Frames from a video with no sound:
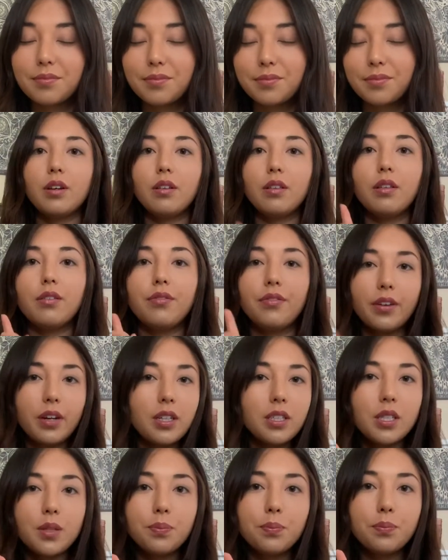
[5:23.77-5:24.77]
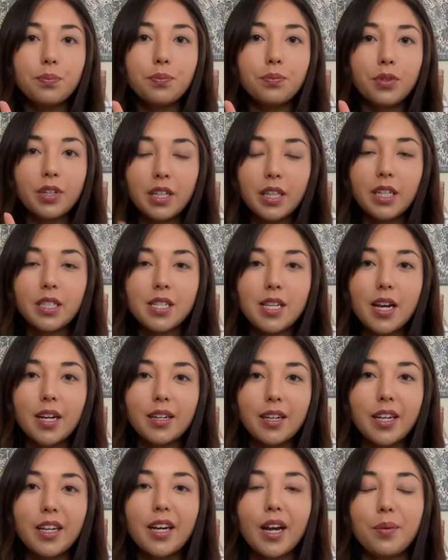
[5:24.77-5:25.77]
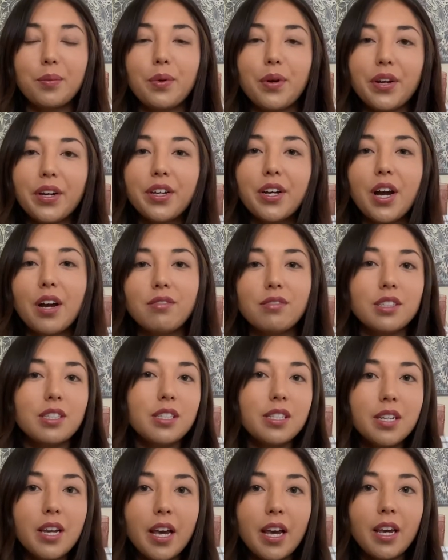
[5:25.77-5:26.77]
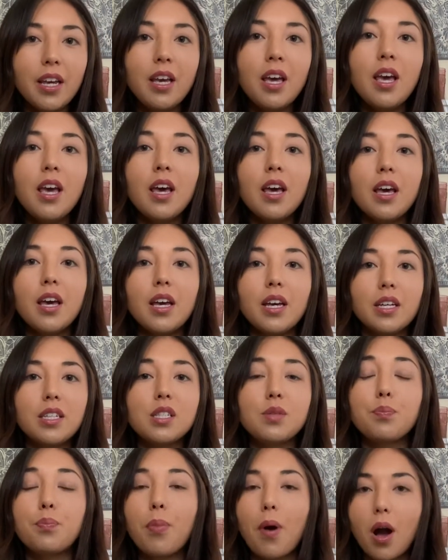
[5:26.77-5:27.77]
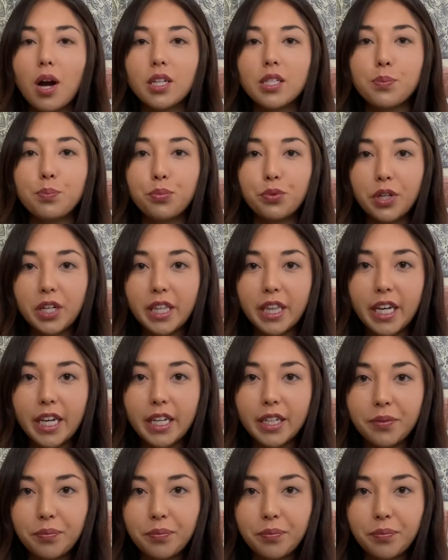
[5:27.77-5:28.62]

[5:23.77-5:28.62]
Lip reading: So the first breathing technique I'm going to cover today is box breathing.